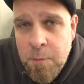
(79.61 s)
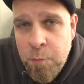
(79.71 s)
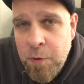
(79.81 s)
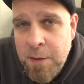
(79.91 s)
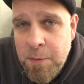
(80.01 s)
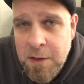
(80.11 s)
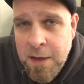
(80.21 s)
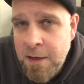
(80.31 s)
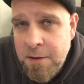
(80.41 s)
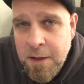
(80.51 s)
Really,
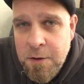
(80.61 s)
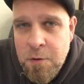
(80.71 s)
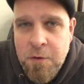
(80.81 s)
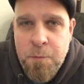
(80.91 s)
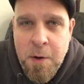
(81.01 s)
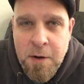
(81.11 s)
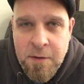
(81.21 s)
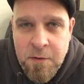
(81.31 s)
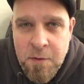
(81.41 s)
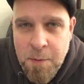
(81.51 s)
anything in your
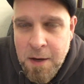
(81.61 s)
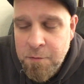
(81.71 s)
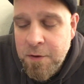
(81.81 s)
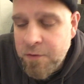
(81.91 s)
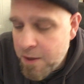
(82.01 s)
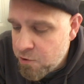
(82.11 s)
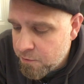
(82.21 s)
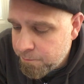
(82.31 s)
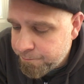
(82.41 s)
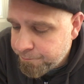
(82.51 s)
experience is a
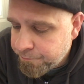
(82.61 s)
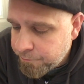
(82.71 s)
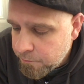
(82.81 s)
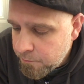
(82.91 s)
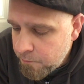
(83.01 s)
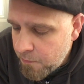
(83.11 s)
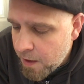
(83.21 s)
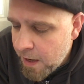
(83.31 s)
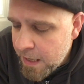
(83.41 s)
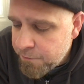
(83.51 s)
manifestation.
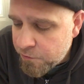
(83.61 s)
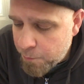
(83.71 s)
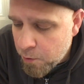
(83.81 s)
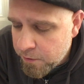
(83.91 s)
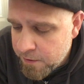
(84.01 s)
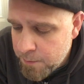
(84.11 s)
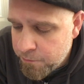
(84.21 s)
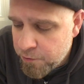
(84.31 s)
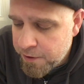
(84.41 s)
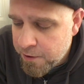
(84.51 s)
I haven't spoken to him
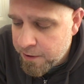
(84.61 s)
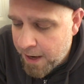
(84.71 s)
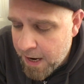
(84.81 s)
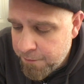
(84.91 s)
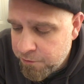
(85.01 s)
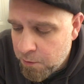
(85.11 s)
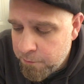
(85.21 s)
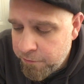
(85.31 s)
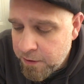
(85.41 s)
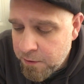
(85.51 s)
for 1.5 years, so I'm
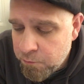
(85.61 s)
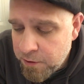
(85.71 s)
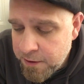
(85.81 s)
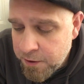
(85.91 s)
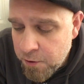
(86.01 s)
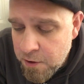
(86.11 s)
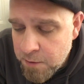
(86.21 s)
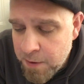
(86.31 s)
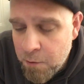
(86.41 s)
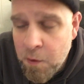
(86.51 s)
feeling really good
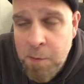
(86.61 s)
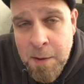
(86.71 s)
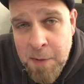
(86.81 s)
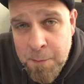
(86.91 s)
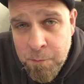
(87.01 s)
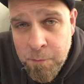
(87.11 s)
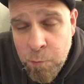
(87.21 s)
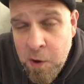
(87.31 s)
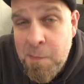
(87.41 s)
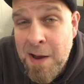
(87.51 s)
about
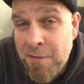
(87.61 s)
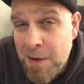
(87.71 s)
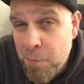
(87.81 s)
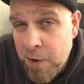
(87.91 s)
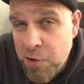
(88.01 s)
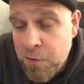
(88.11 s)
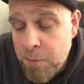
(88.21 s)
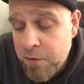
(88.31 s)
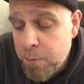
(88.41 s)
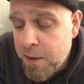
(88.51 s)
where my vibration
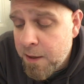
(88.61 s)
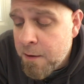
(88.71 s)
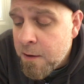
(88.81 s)
must be.